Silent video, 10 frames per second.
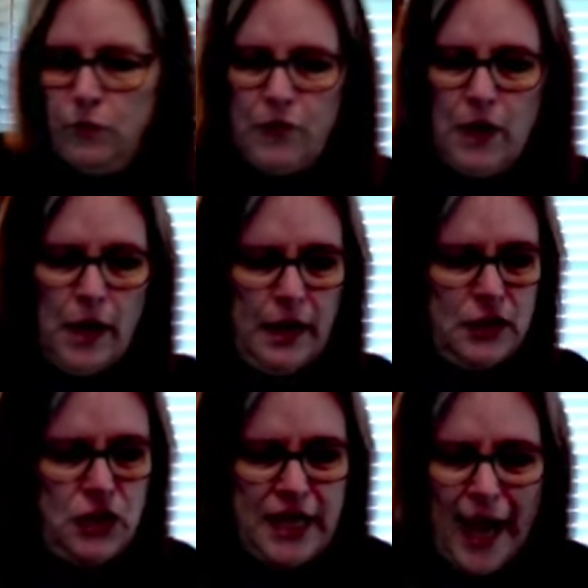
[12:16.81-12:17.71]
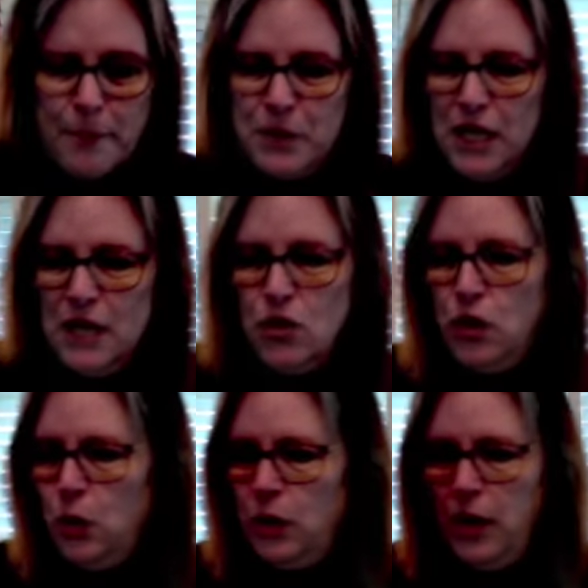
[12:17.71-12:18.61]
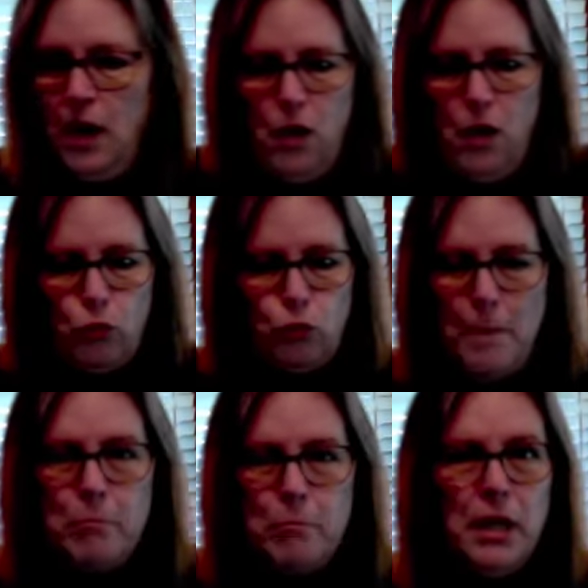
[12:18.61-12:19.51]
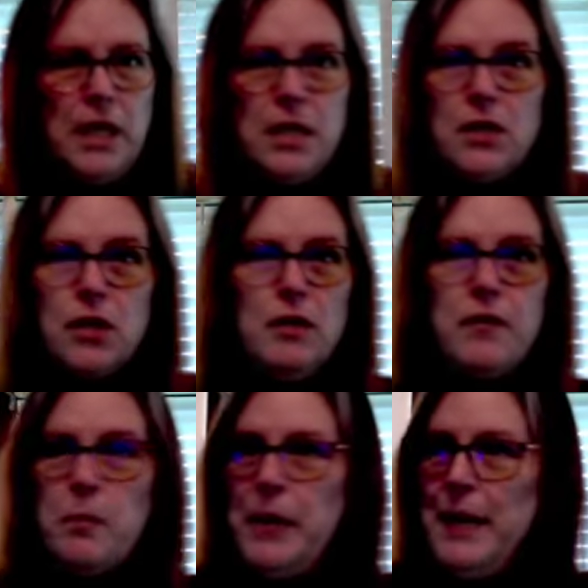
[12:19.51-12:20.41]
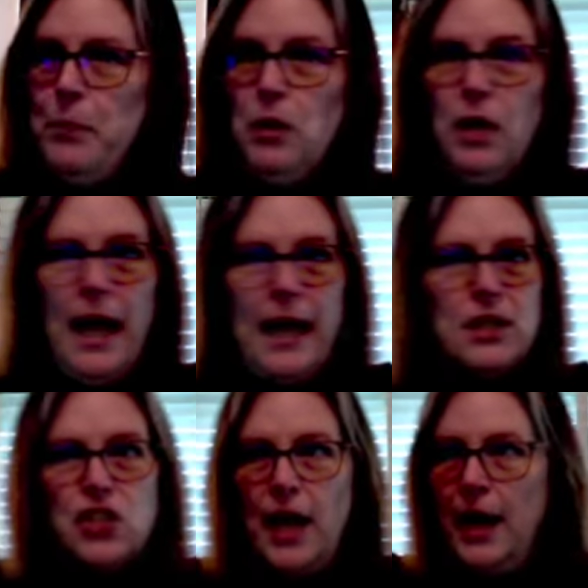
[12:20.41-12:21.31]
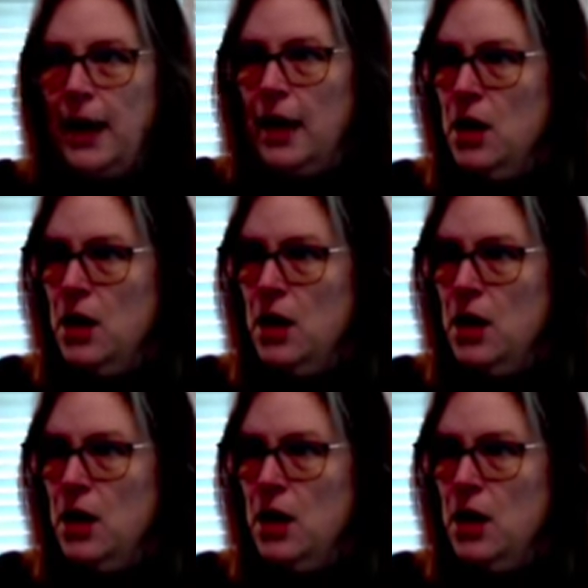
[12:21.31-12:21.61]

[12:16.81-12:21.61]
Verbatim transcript: Uh, tapped into the rumblings of the people and saying,